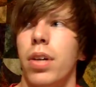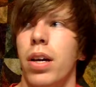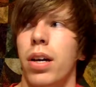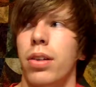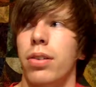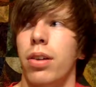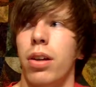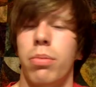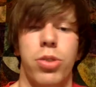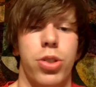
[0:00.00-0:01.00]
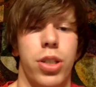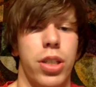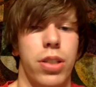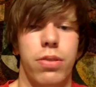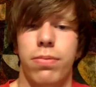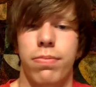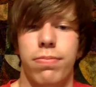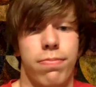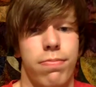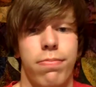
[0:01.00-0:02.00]
all the machining
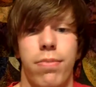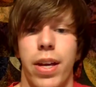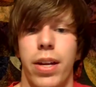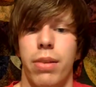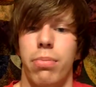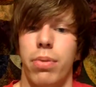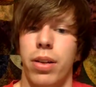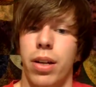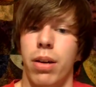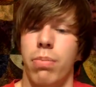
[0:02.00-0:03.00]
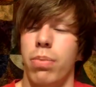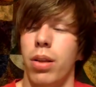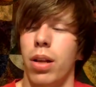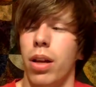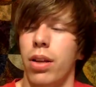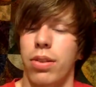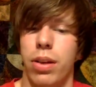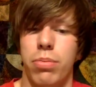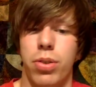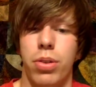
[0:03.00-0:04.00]
that ate up a lot of the
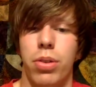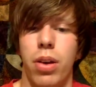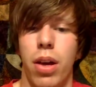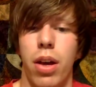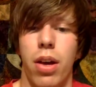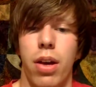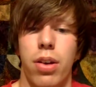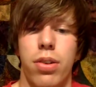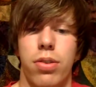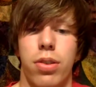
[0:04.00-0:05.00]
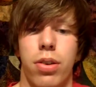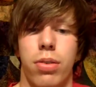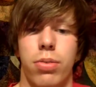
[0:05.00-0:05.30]
time too. So